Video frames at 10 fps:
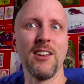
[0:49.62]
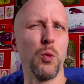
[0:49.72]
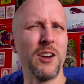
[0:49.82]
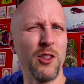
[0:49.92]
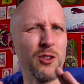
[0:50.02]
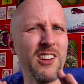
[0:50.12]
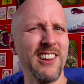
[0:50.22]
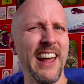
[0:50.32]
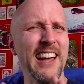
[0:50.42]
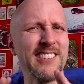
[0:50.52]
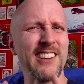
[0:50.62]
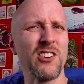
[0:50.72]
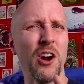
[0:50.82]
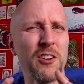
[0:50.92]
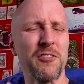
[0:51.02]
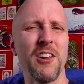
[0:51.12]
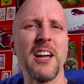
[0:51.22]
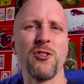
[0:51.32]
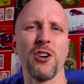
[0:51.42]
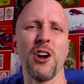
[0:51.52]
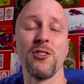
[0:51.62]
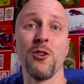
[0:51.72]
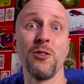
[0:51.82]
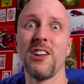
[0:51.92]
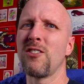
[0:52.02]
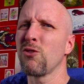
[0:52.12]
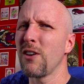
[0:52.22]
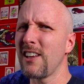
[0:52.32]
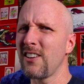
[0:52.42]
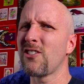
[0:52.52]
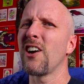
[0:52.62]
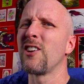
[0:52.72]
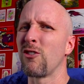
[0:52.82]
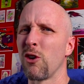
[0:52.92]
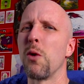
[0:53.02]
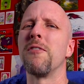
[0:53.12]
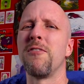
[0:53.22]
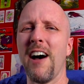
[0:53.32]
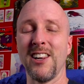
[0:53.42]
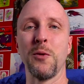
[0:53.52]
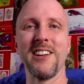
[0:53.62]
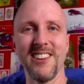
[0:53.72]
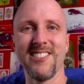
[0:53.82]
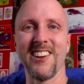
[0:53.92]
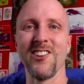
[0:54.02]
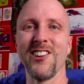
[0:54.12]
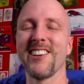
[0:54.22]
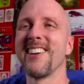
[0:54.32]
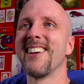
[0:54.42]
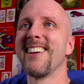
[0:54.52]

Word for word: It's one of those classic dark Fleischer cartoons and it's really starting to grow a following. Let's take a look.